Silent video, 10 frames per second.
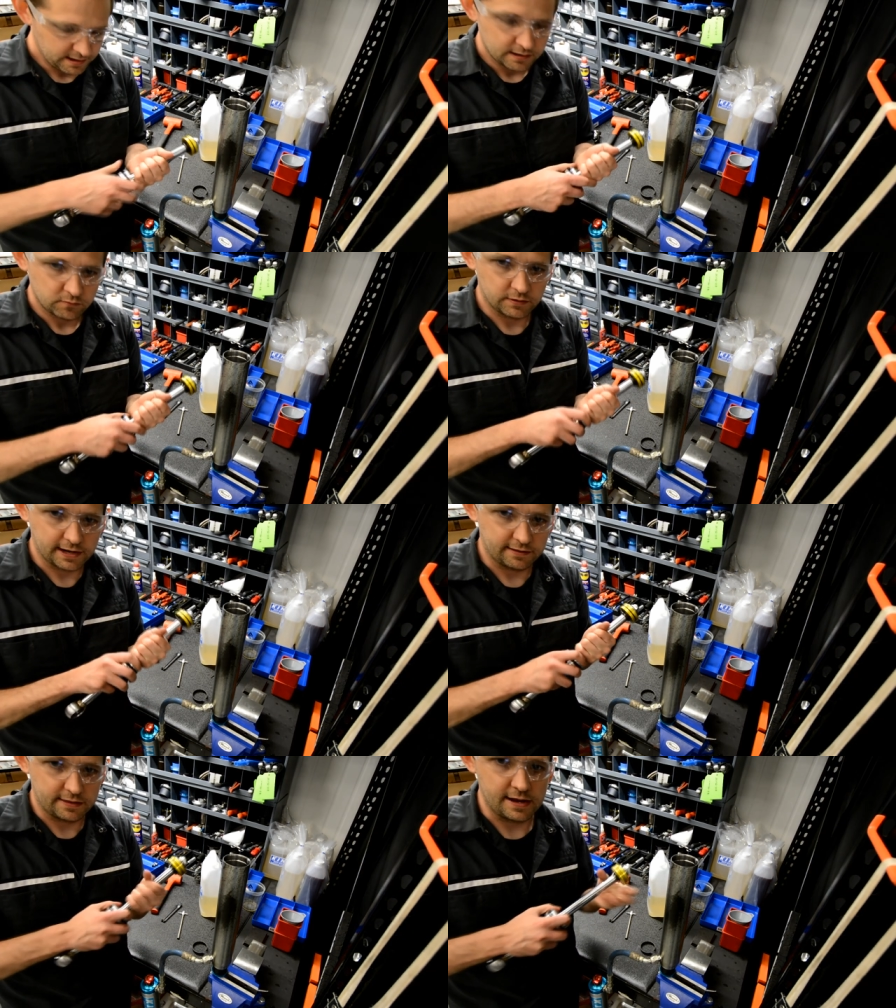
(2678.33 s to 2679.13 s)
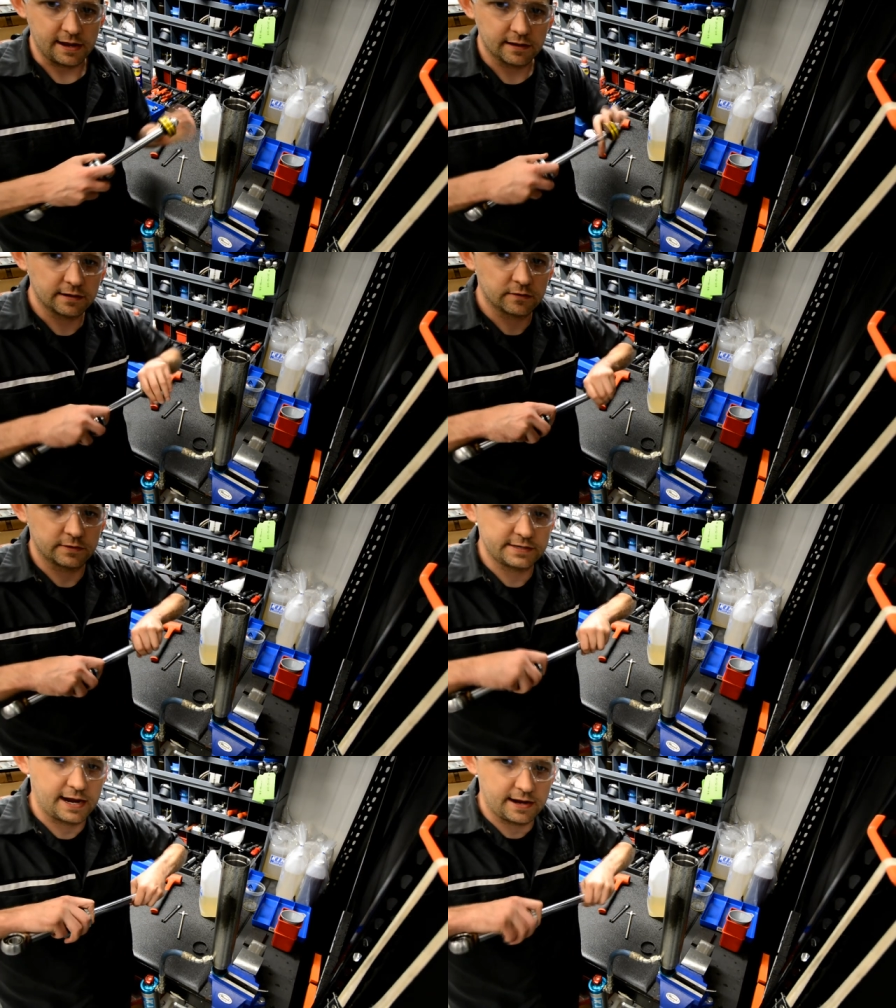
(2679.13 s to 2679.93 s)
We'll get the
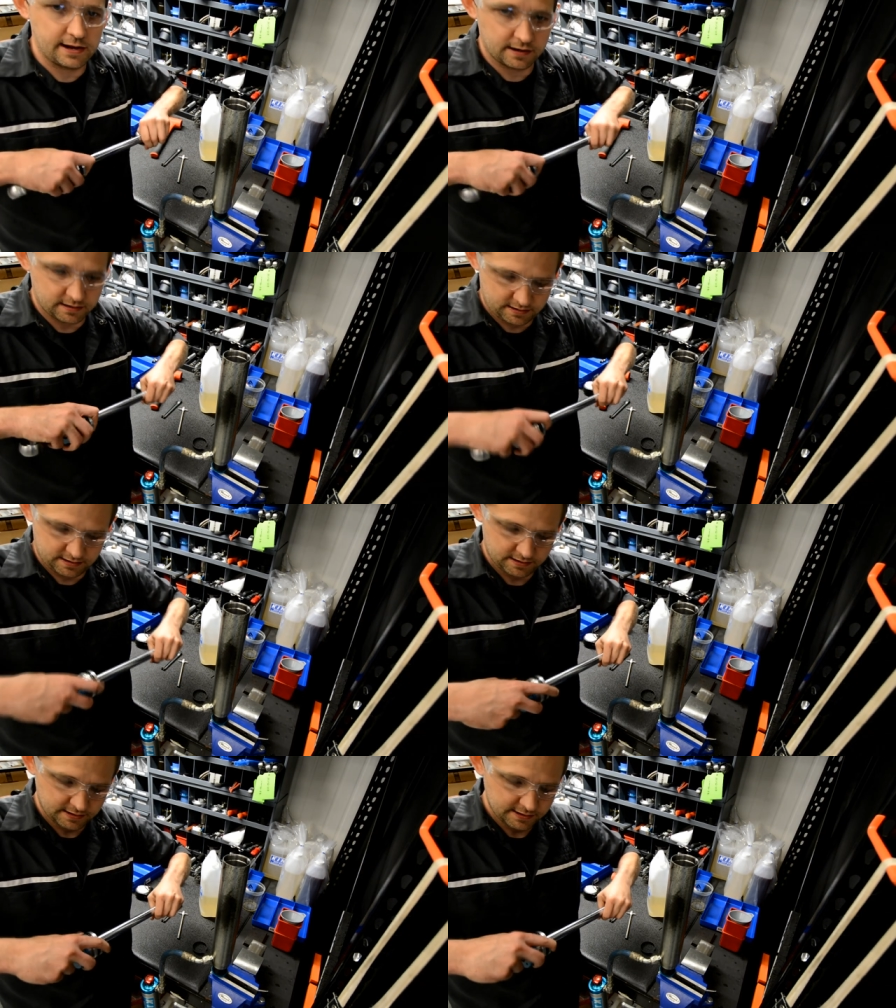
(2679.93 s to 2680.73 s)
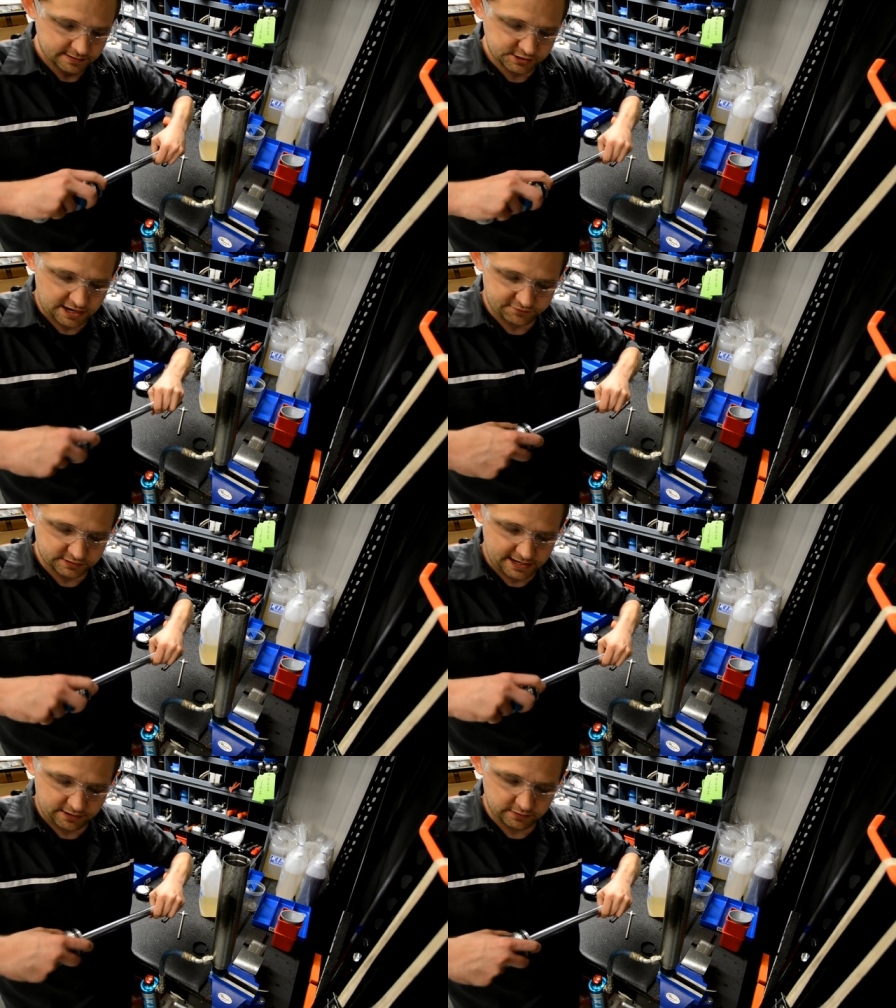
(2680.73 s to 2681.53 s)
retaining, the shaft
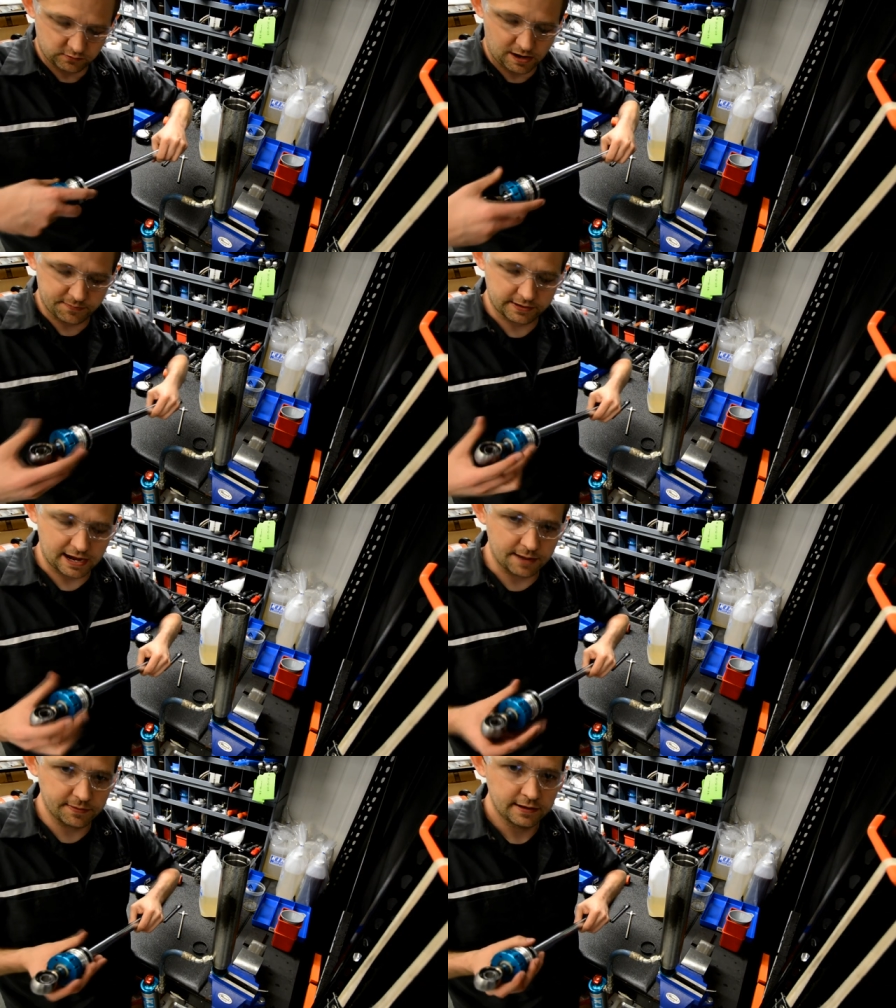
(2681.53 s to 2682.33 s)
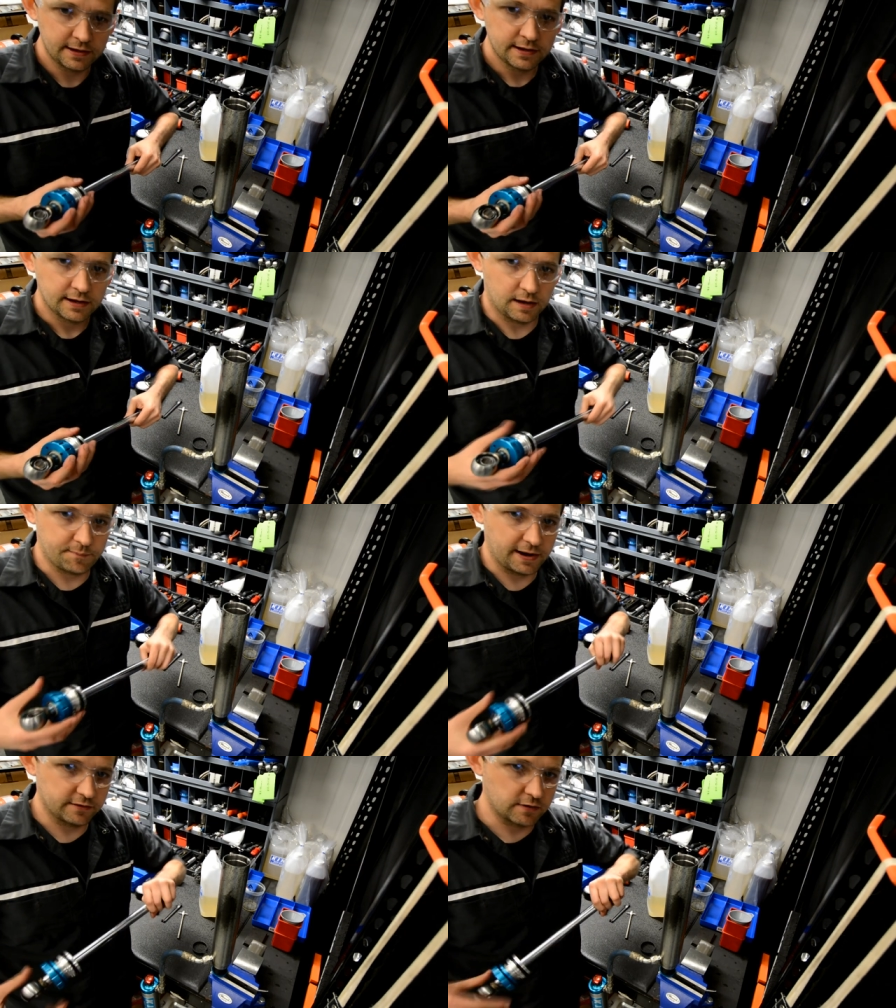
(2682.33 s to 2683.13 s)
retainer and the wiper cap up
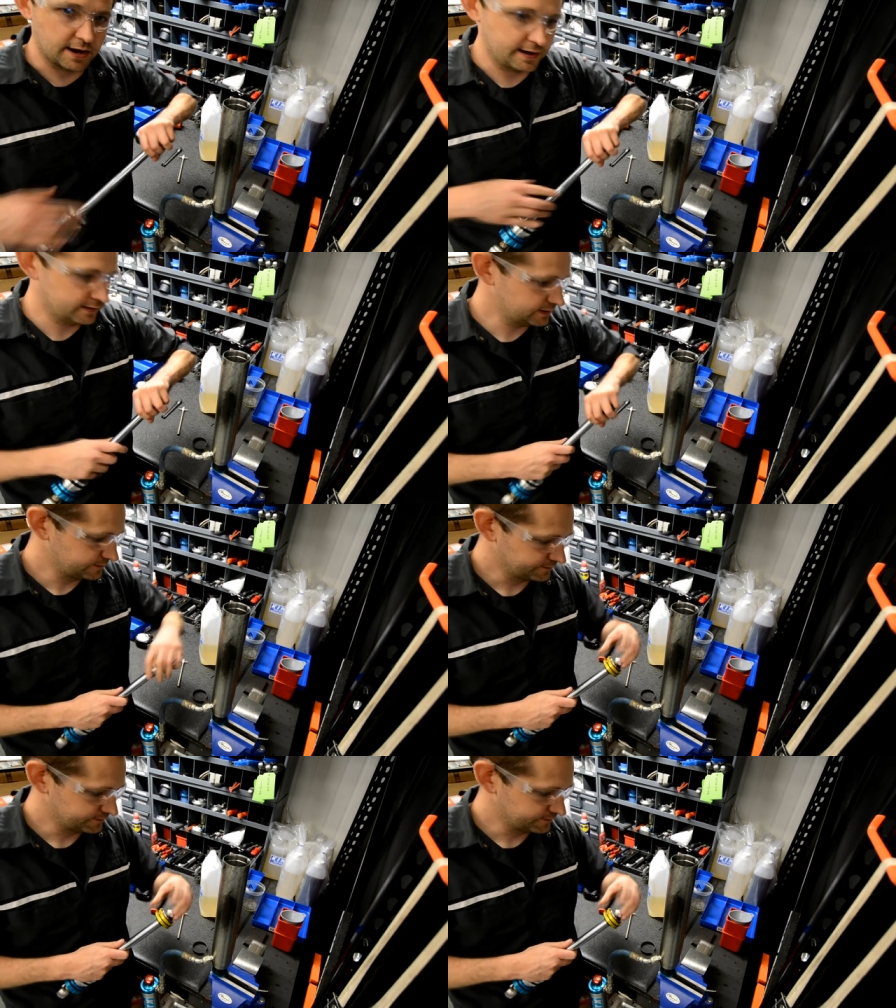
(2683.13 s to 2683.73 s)
by the rod end.